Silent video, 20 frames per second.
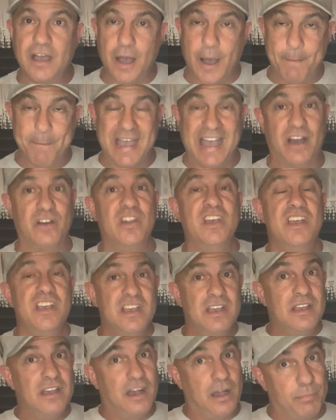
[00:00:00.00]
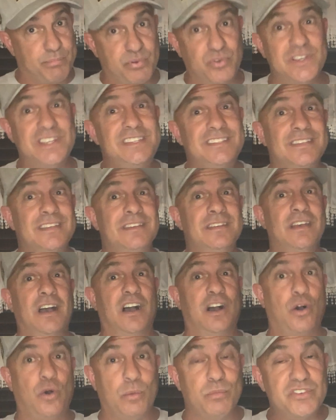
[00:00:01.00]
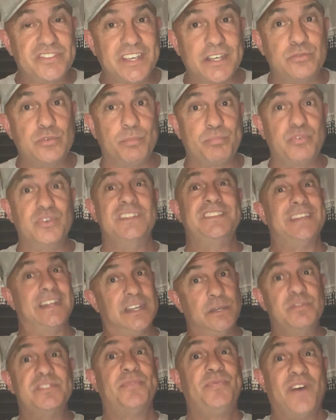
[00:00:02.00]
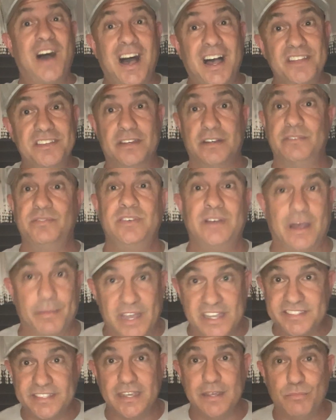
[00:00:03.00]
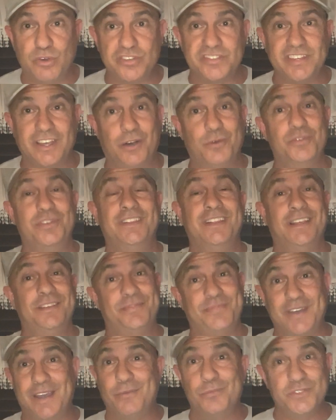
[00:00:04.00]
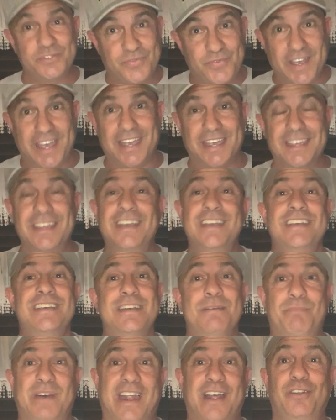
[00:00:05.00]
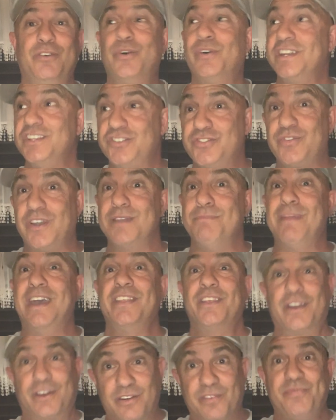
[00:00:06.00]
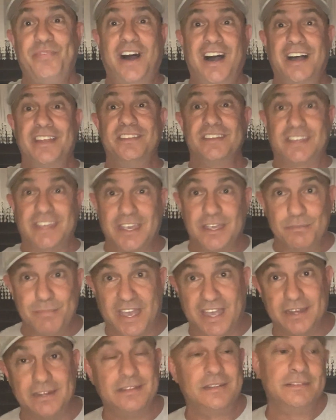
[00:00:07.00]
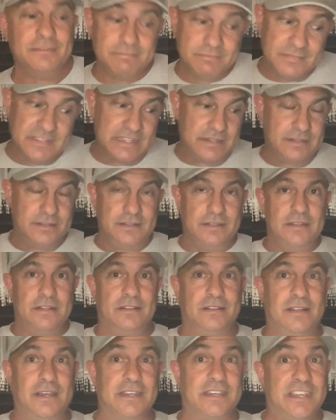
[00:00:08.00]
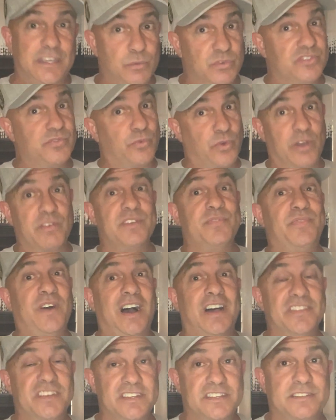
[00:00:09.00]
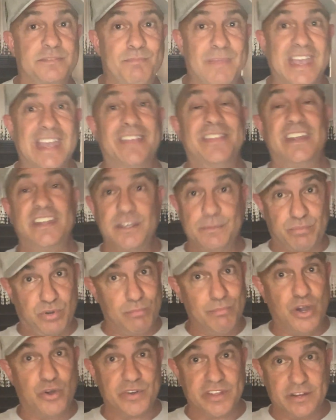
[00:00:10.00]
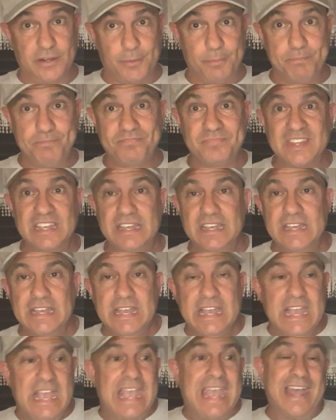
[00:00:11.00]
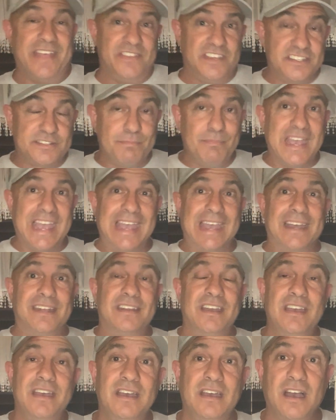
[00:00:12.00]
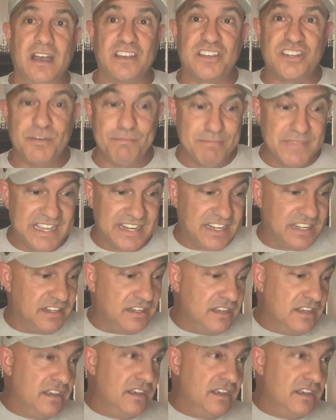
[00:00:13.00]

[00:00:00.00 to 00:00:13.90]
about a priest, a homosexual priest that he was fond of. I'm not saying Marcel Lefebvre was fey, but I don't know any straight men that are fond of gay men. Like, he was very fond of this man that he promoted him. And this man committed